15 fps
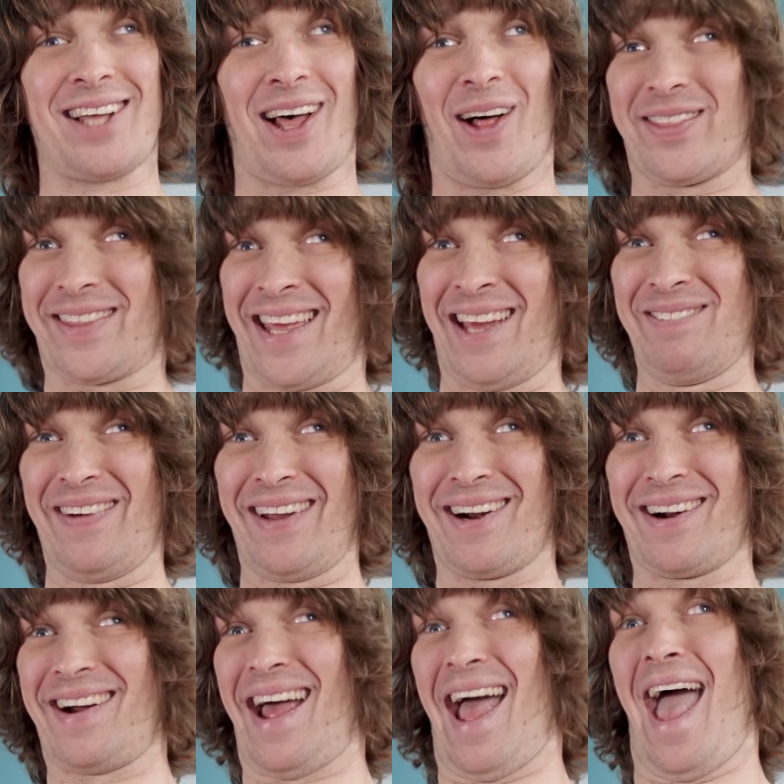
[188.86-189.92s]

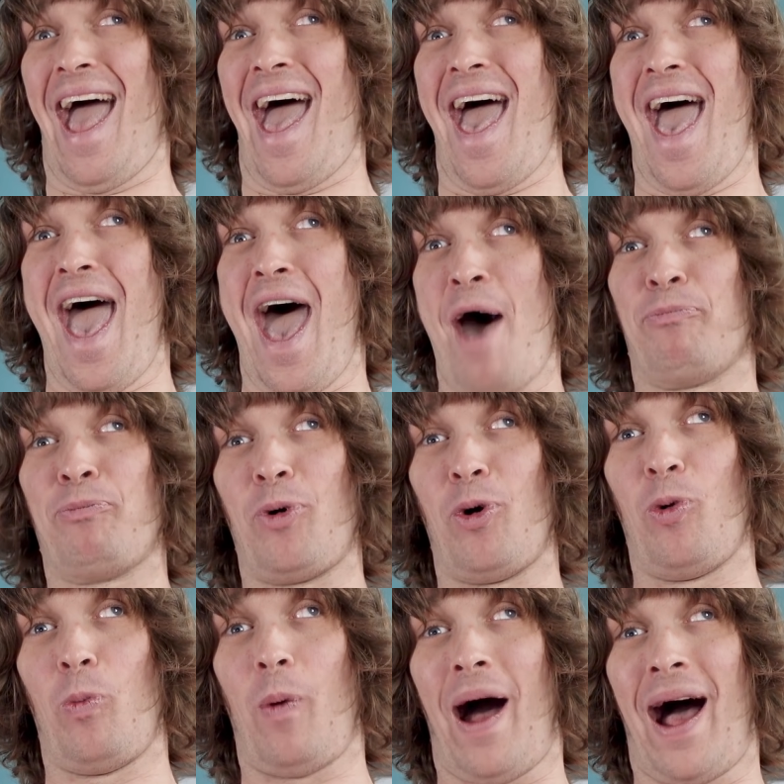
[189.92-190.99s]
altimeter,
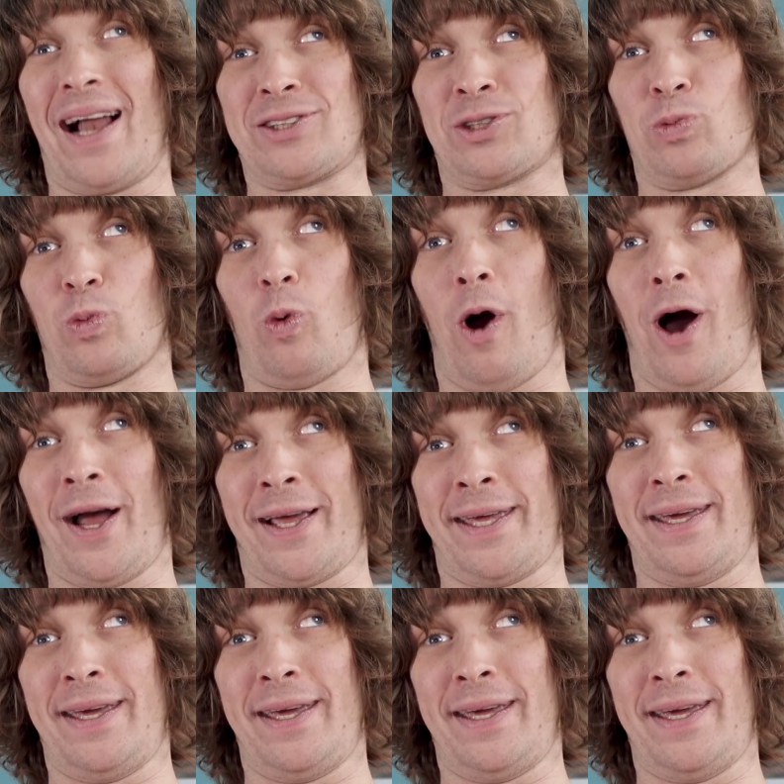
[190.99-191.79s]
Apple Watch, no,